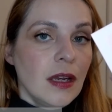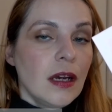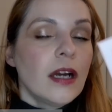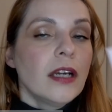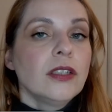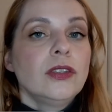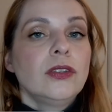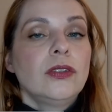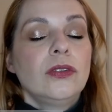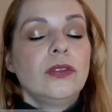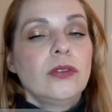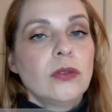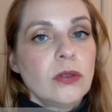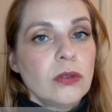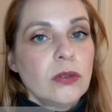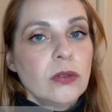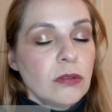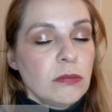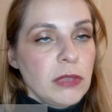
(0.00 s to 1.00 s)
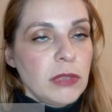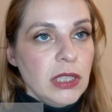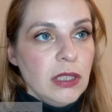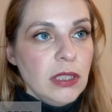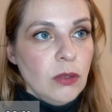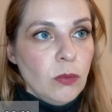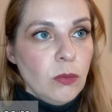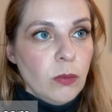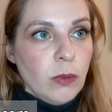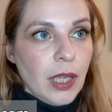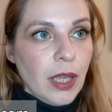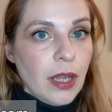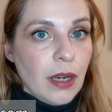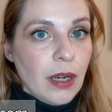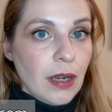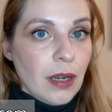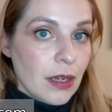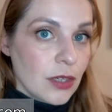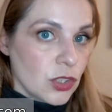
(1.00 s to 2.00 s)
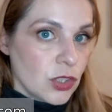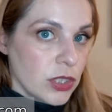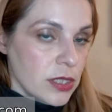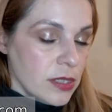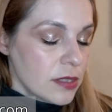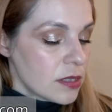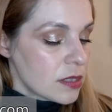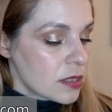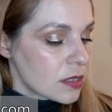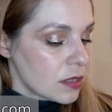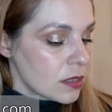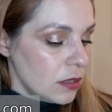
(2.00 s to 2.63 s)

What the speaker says: I don't normally wear lashes,